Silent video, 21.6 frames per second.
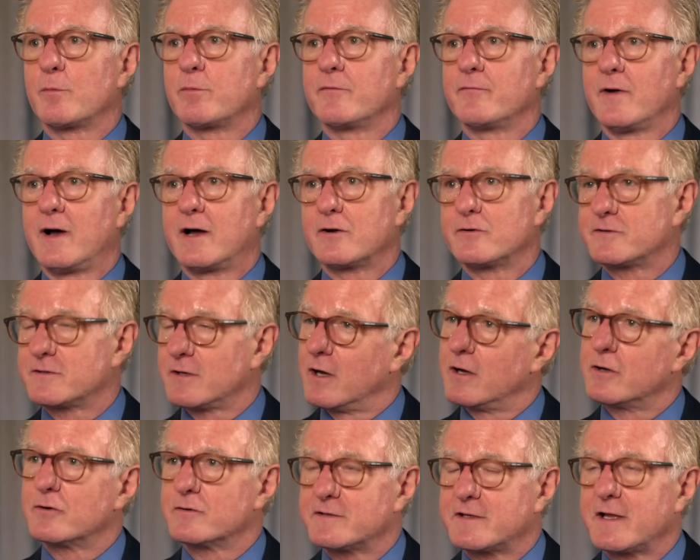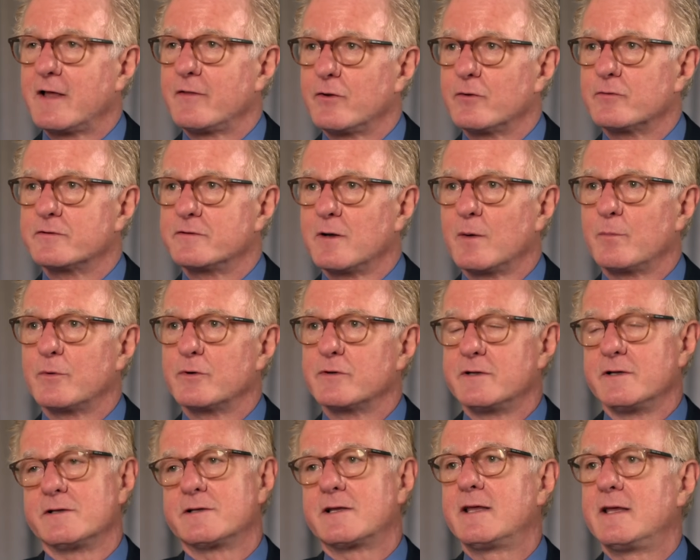providers to understand those
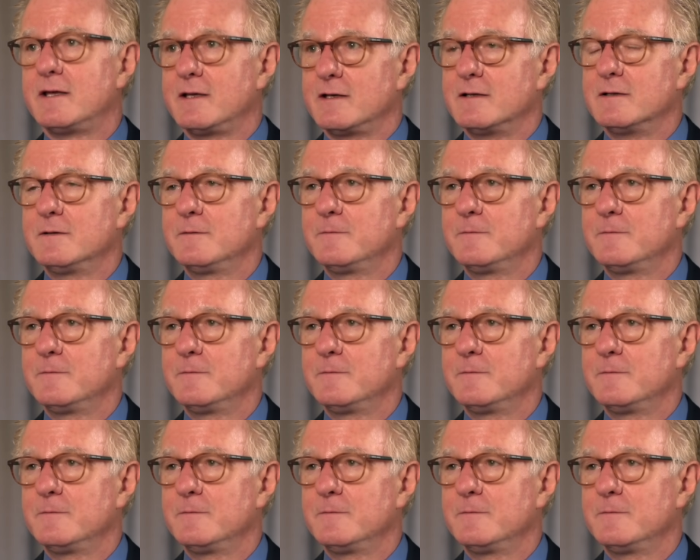numbers is key.